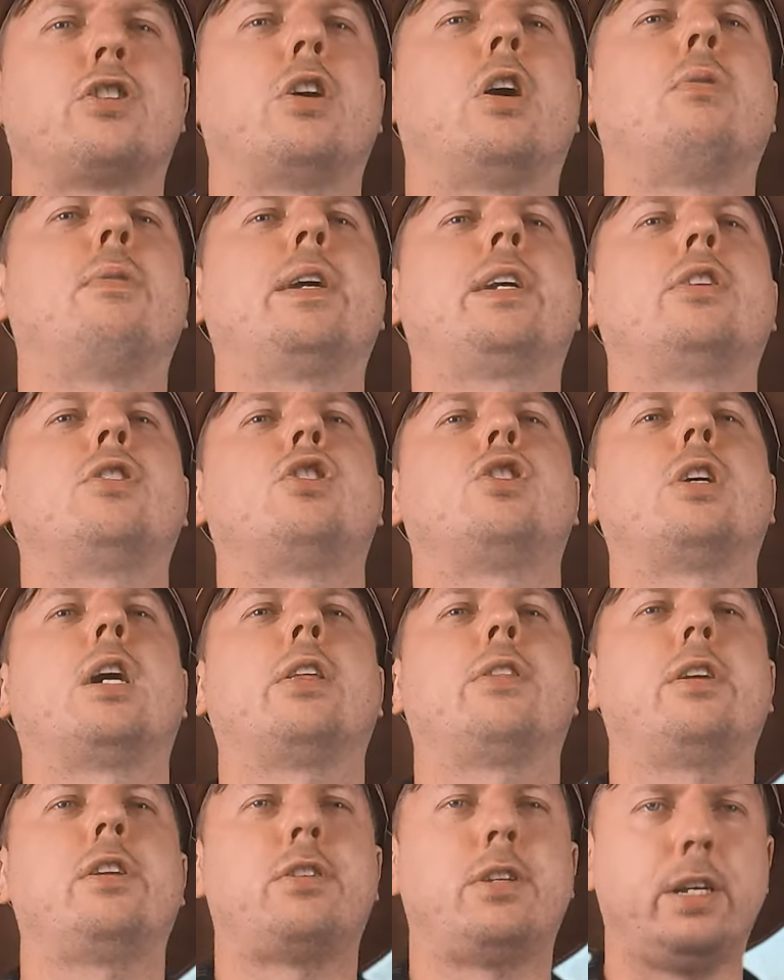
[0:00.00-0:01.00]
so we can
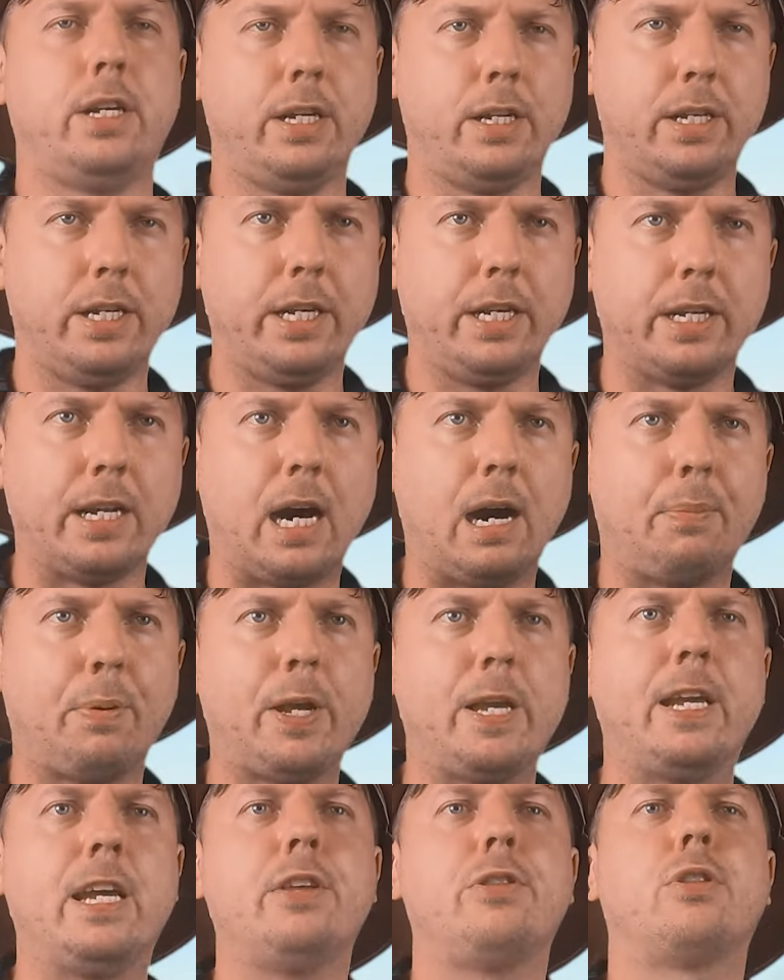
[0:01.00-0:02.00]
shut this idiot up,
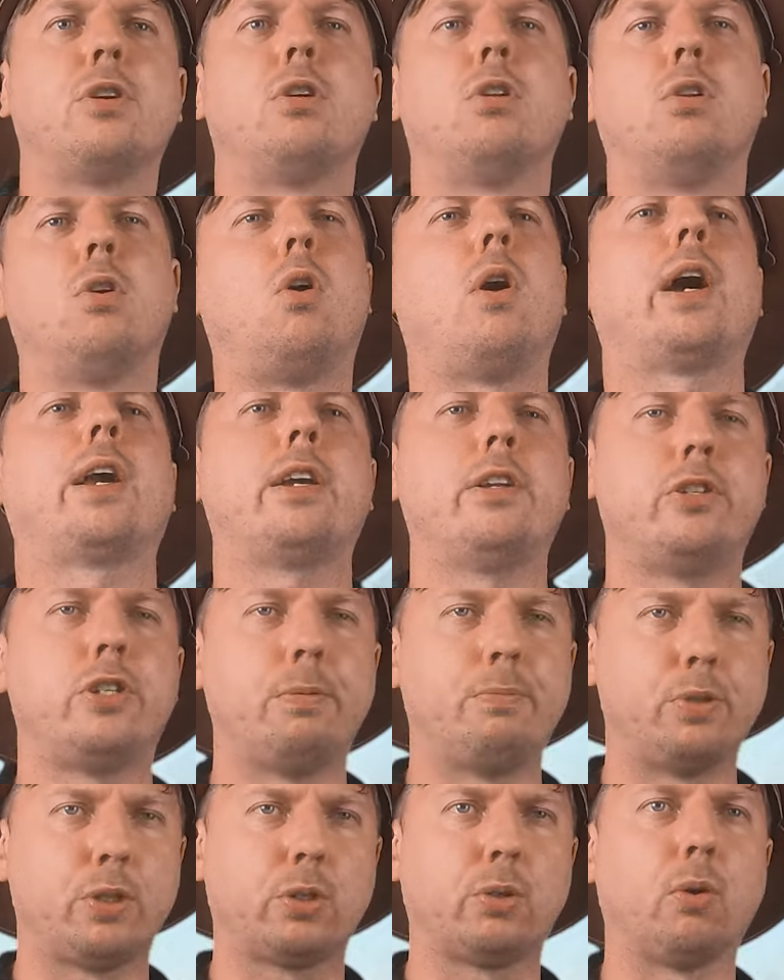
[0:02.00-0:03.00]
hit the like and
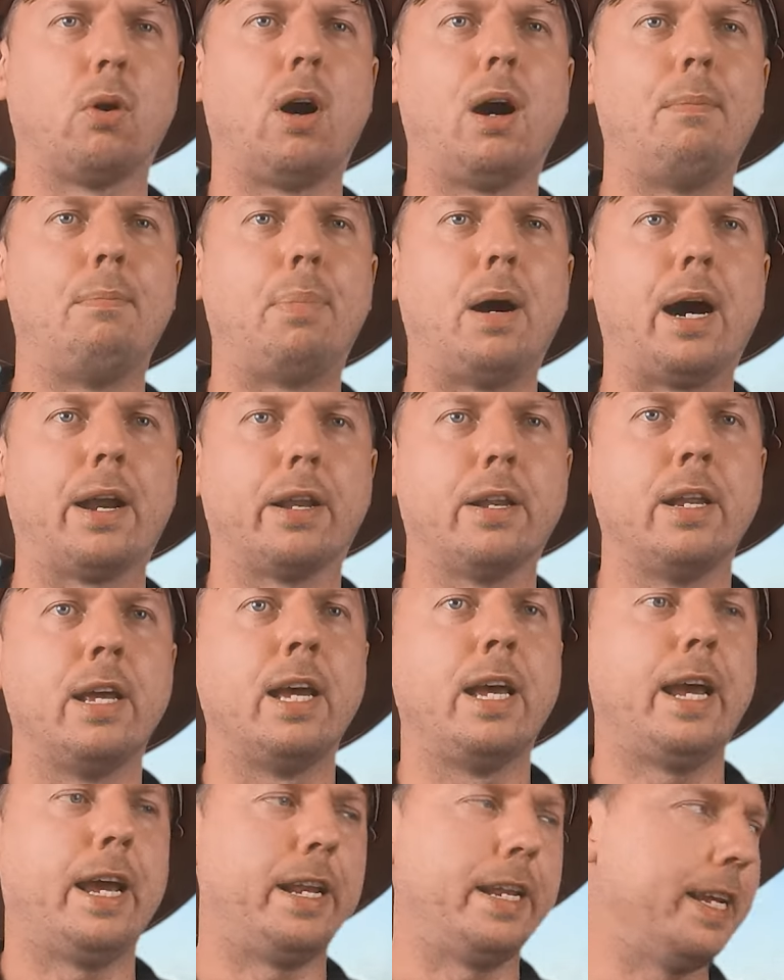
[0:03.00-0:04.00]
subscribe button,
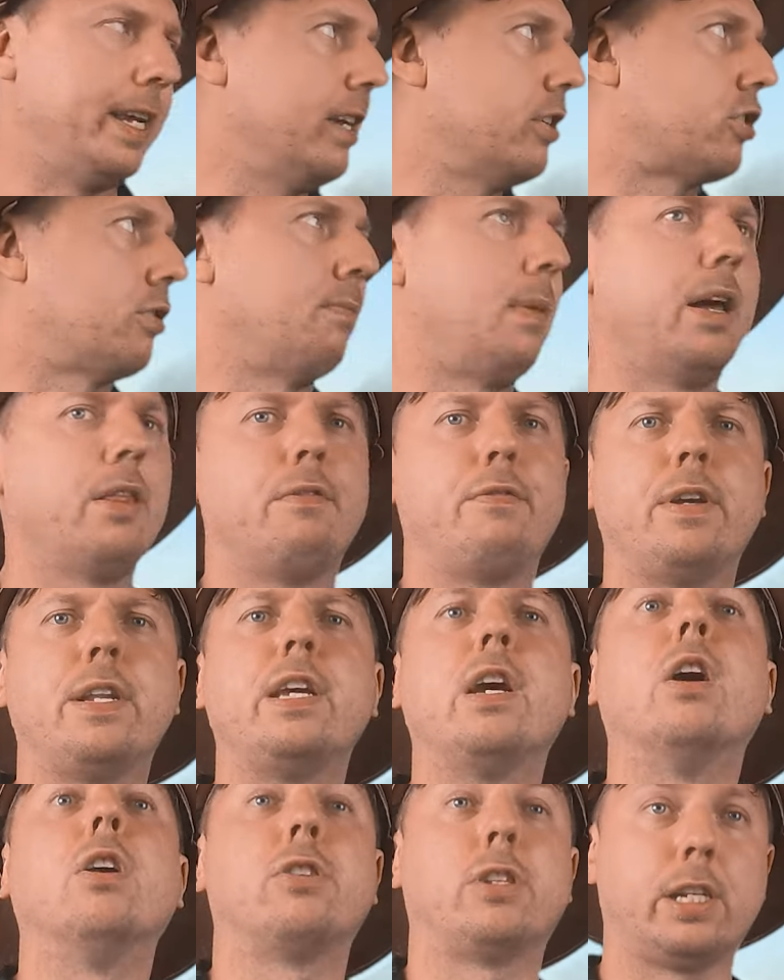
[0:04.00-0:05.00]
and here's some other
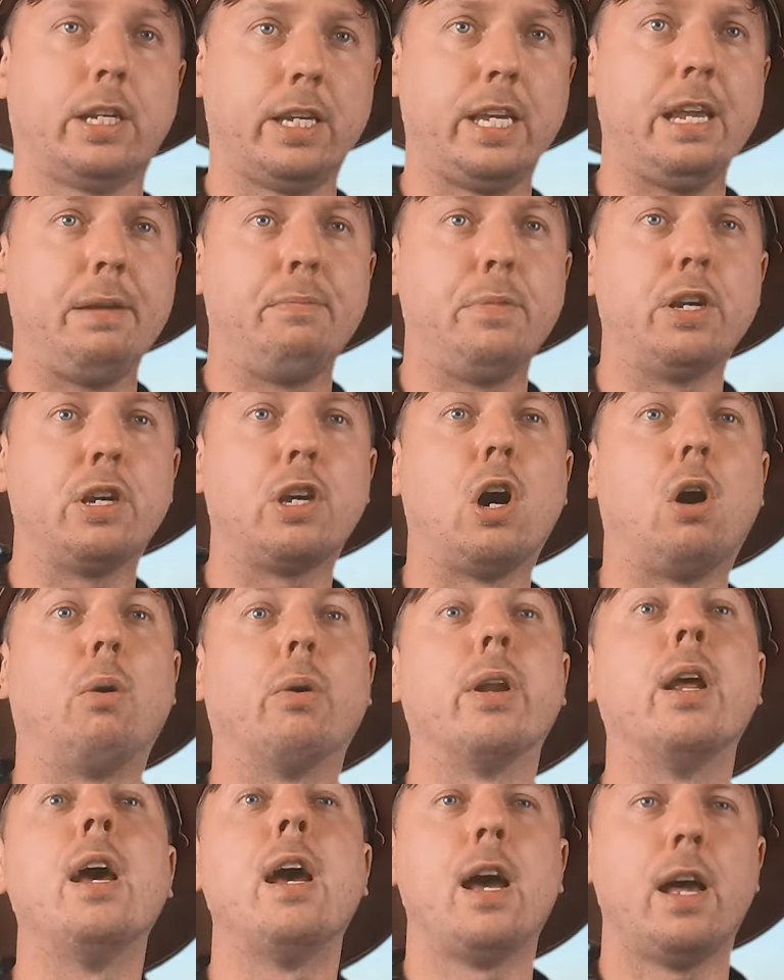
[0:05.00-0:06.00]
videos to keep you
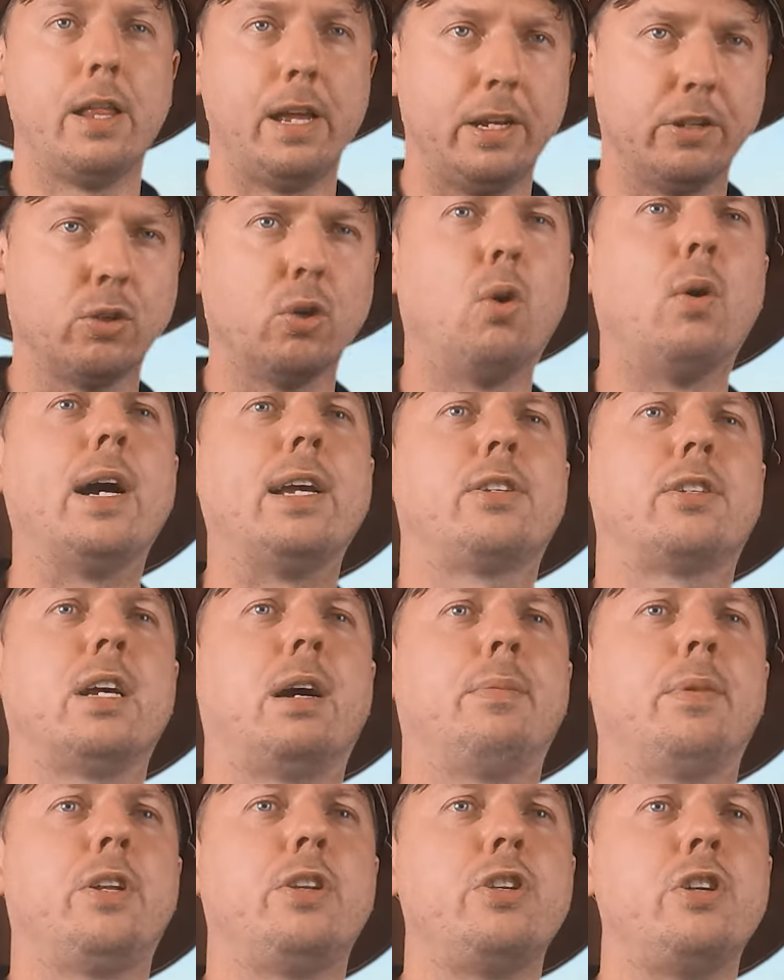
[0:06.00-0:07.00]
going. There's always something